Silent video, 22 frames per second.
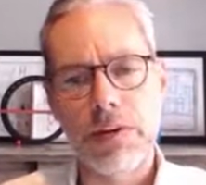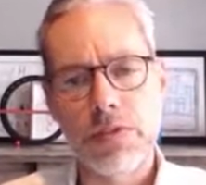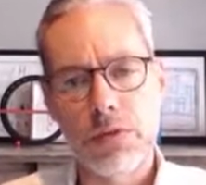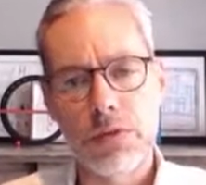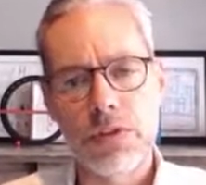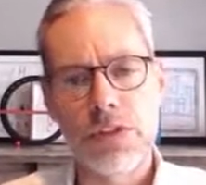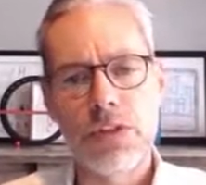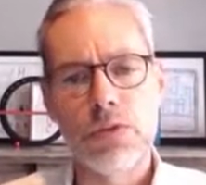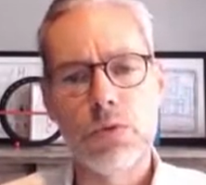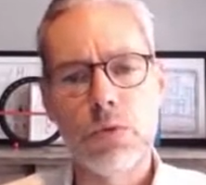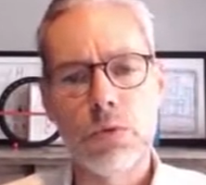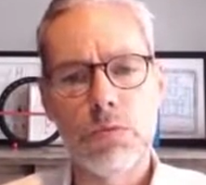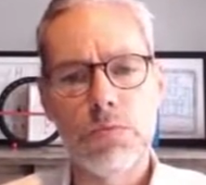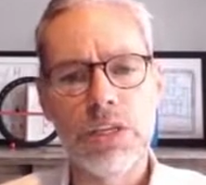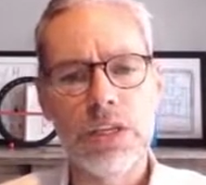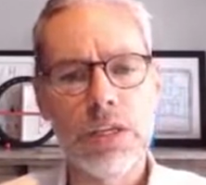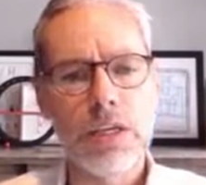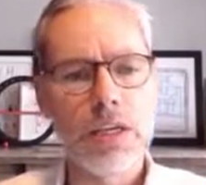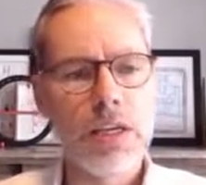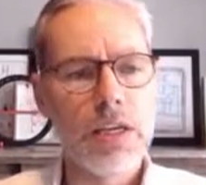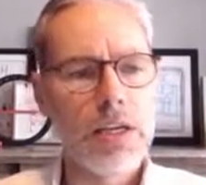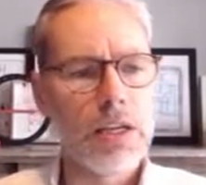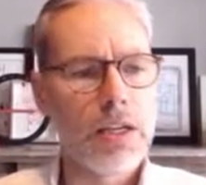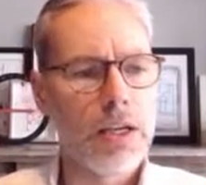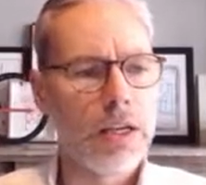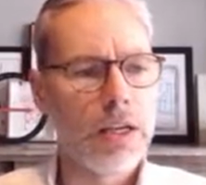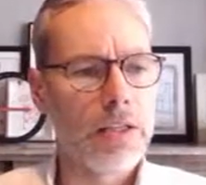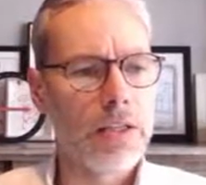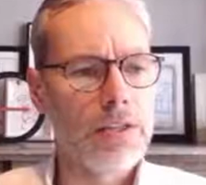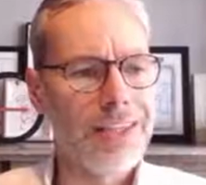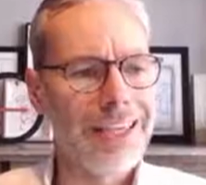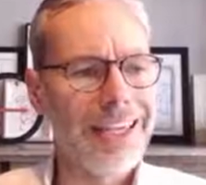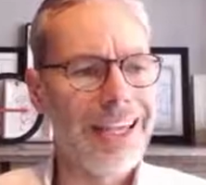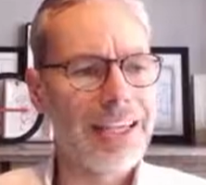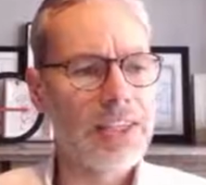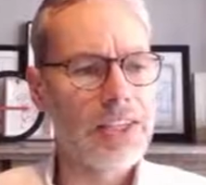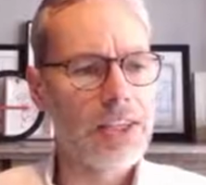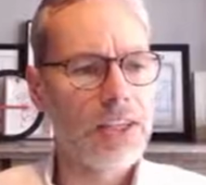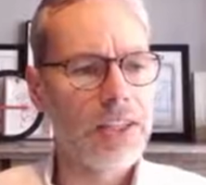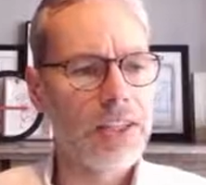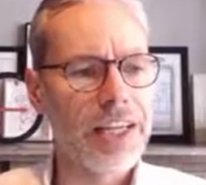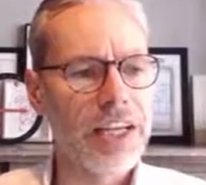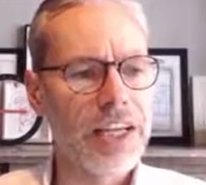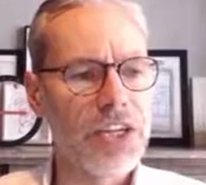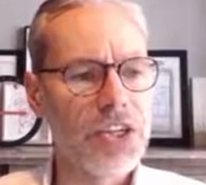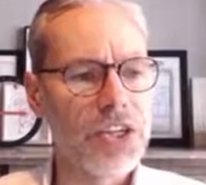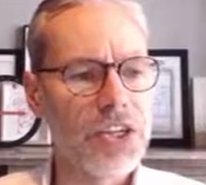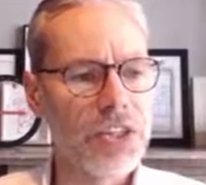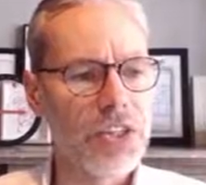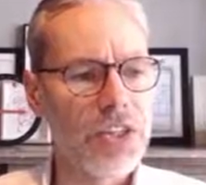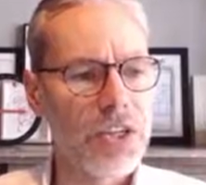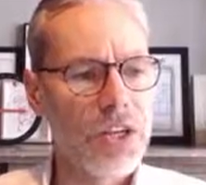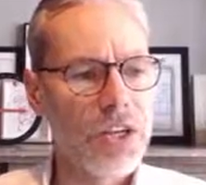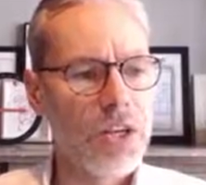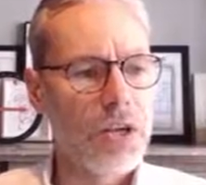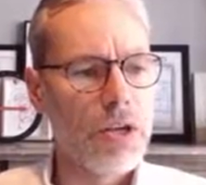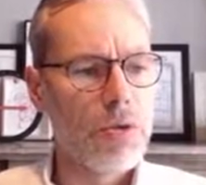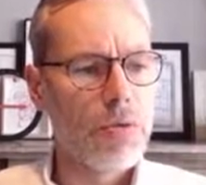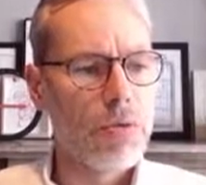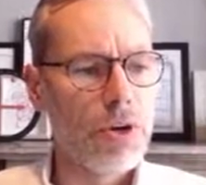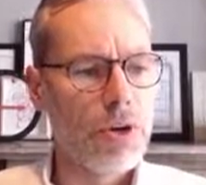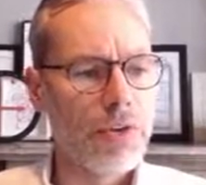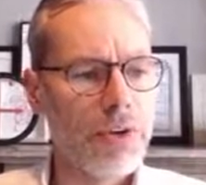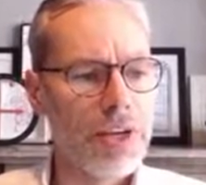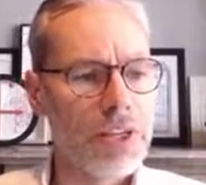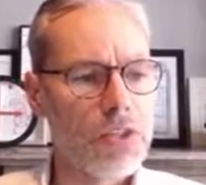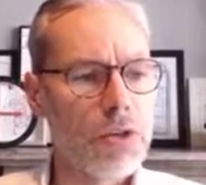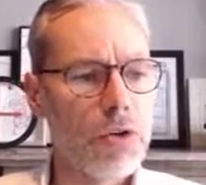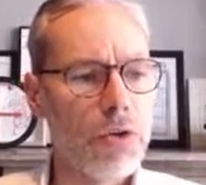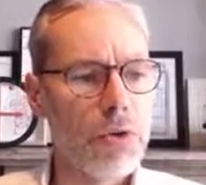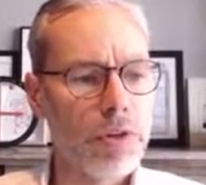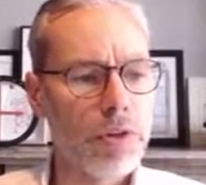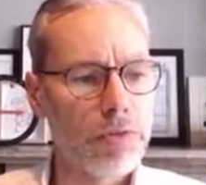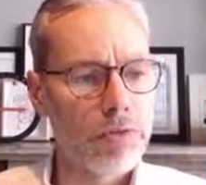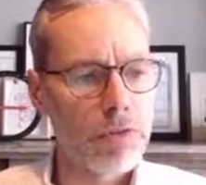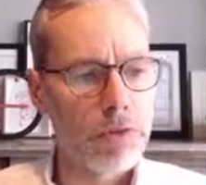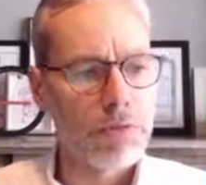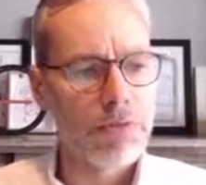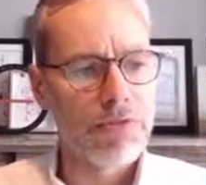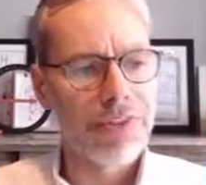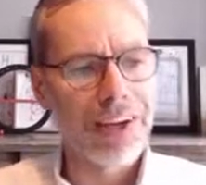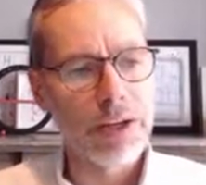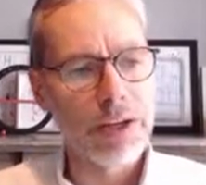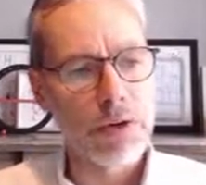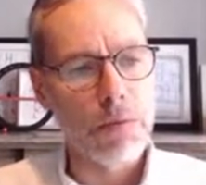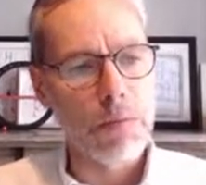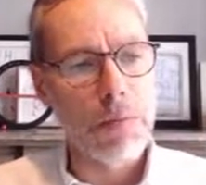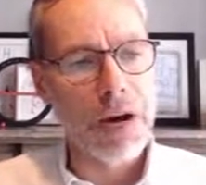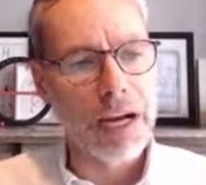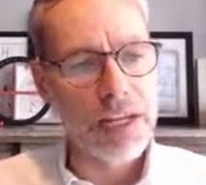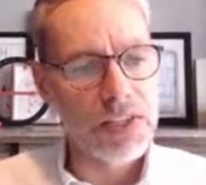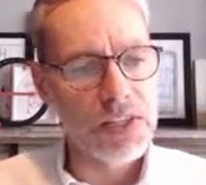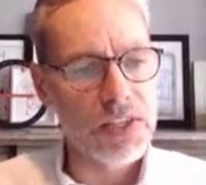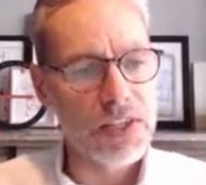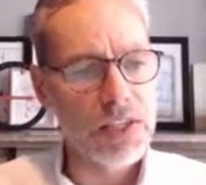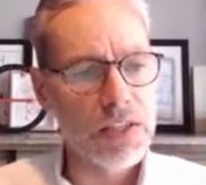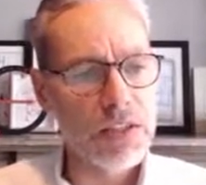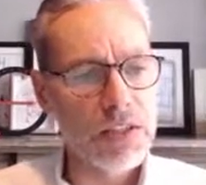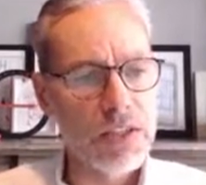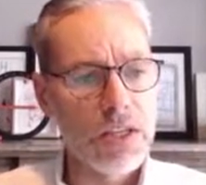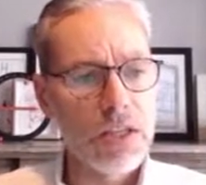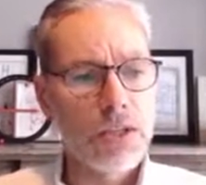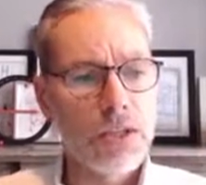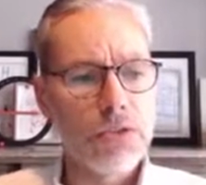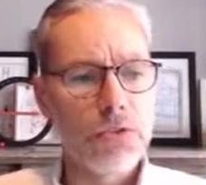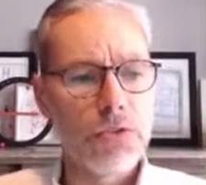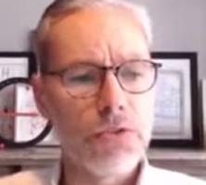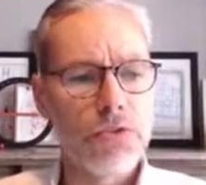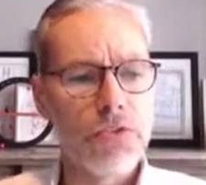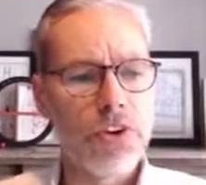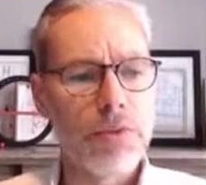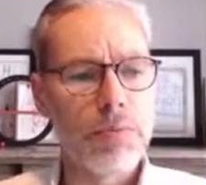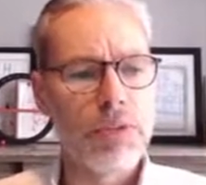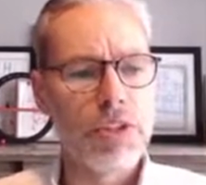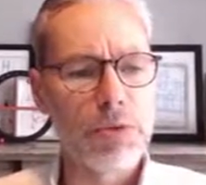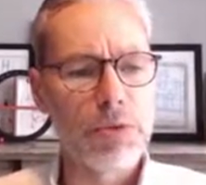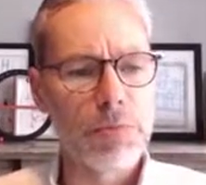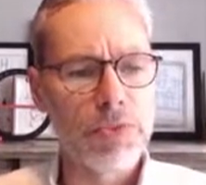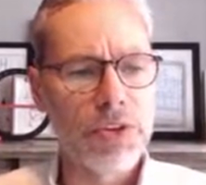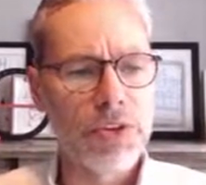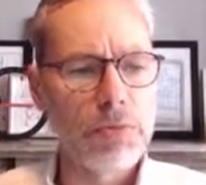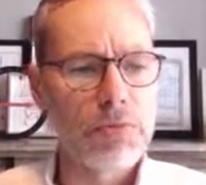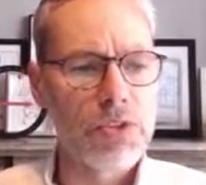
So this would be de-escalation, whereas going from vancomycin to trimethoprim